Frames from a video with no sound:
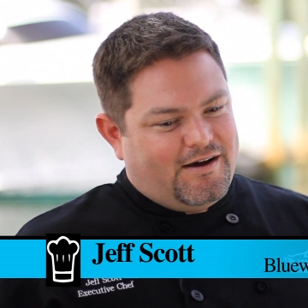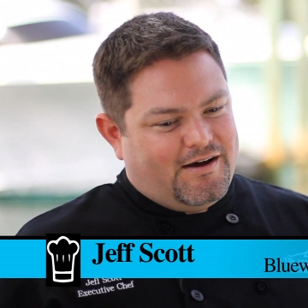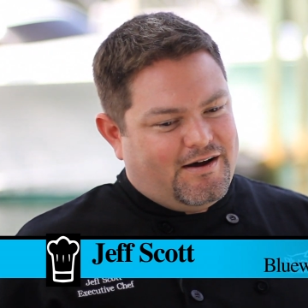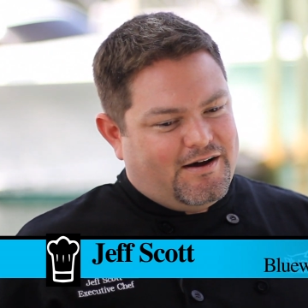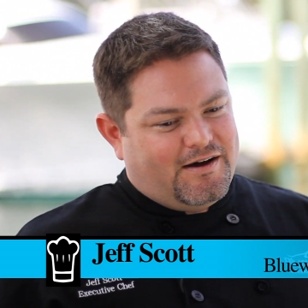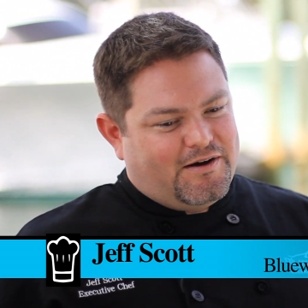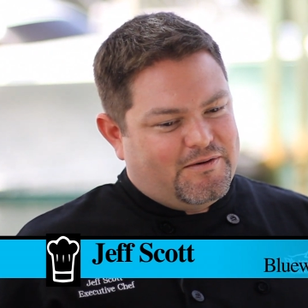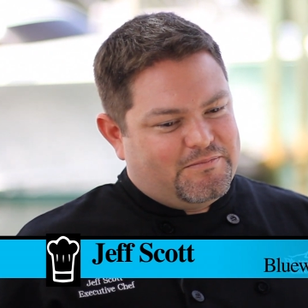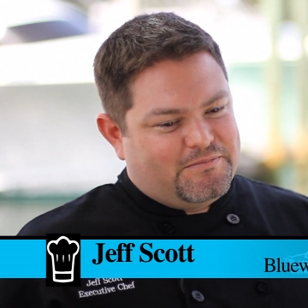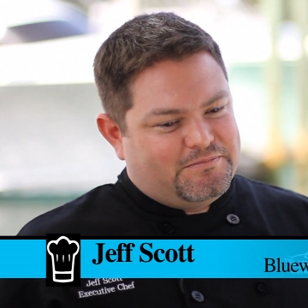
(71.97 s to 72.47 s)

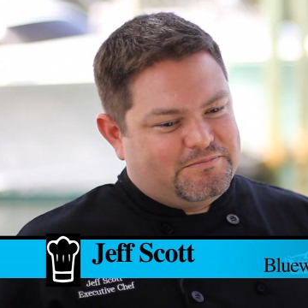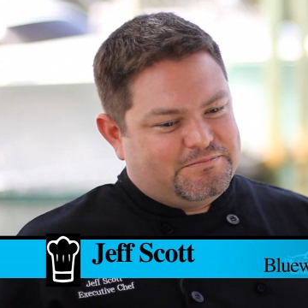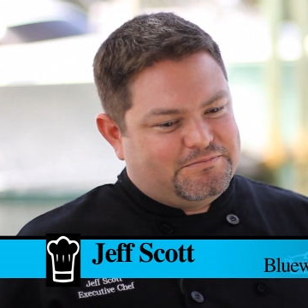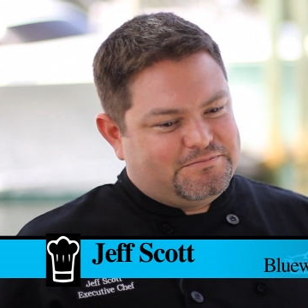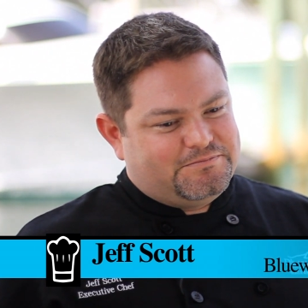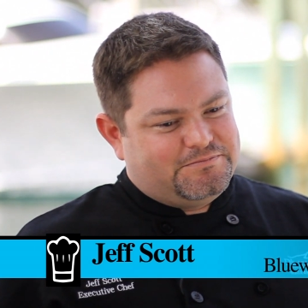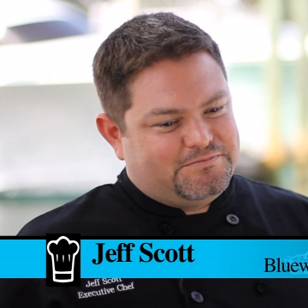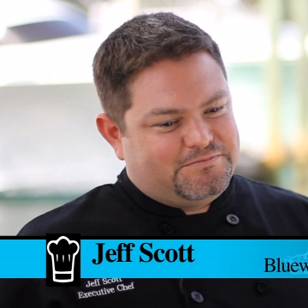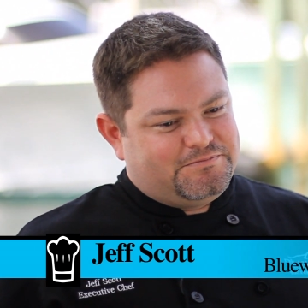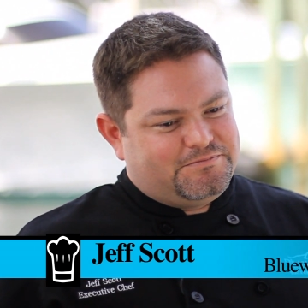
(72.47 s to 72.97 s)
Um,
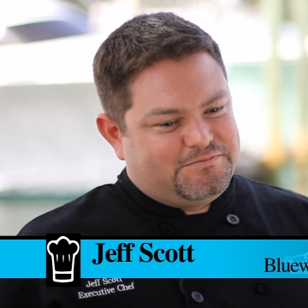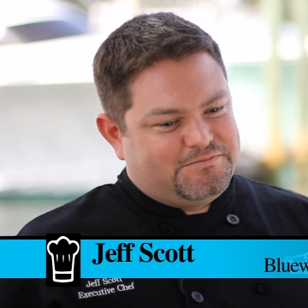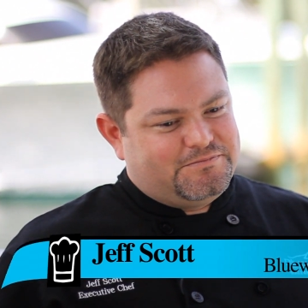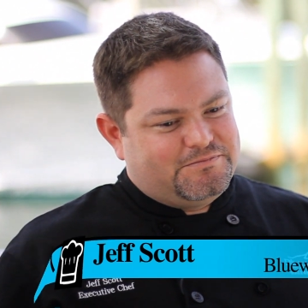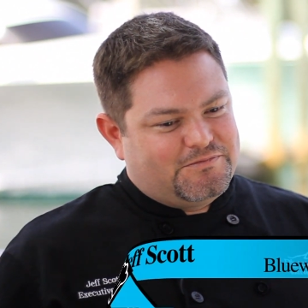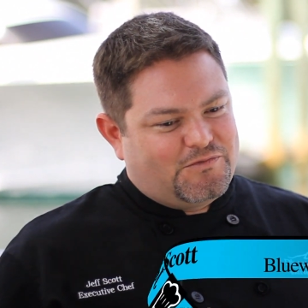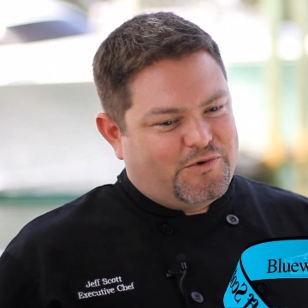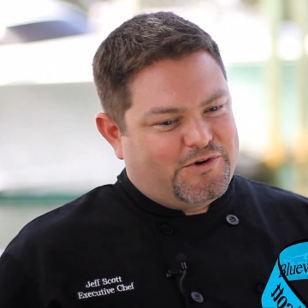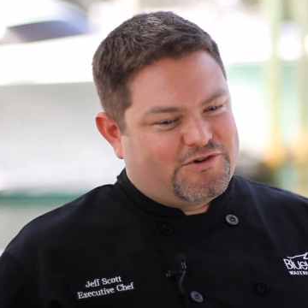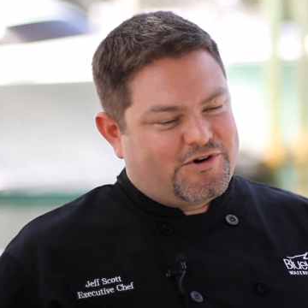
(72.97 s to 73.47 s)

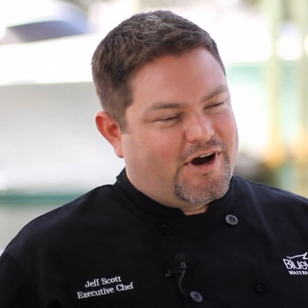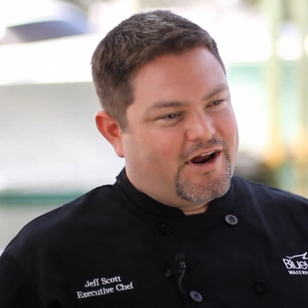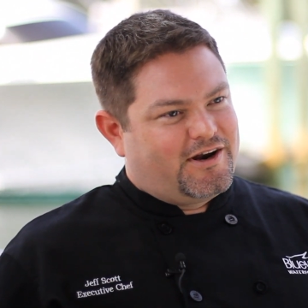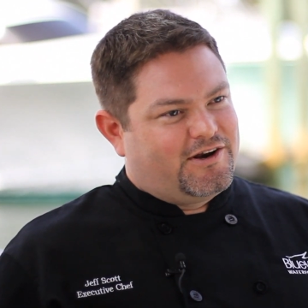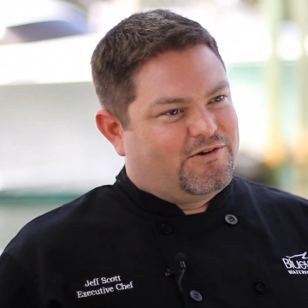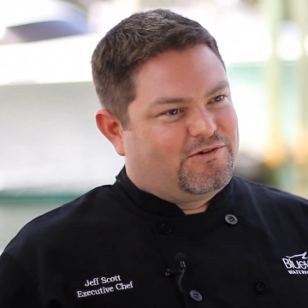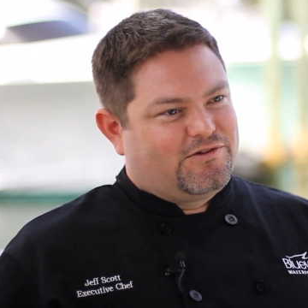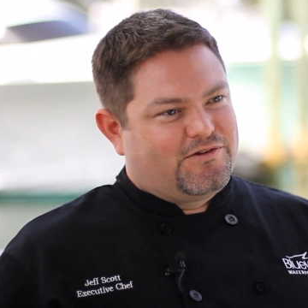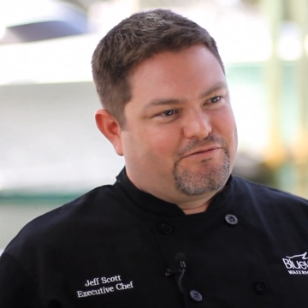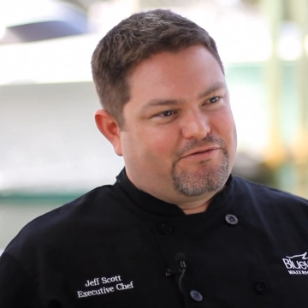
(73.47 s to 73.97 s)
we try
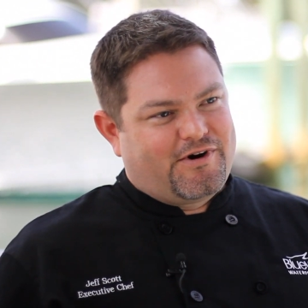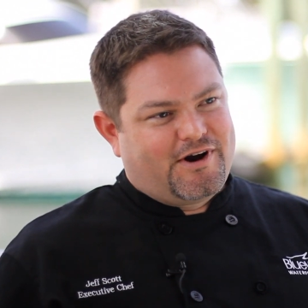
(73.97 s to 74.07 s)
to use the